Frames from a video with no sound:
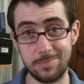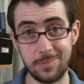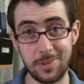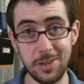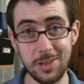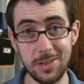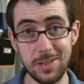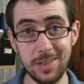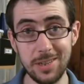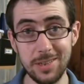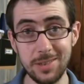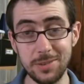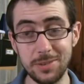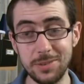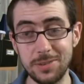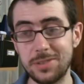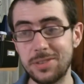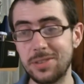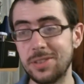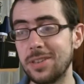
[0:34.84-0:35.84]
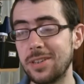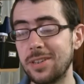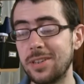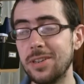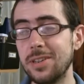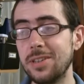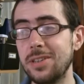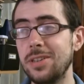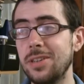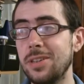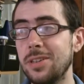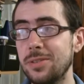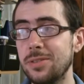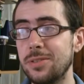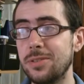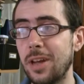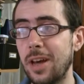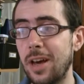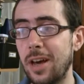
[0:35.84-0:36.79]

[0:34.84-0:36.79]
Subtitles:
good news! Good news.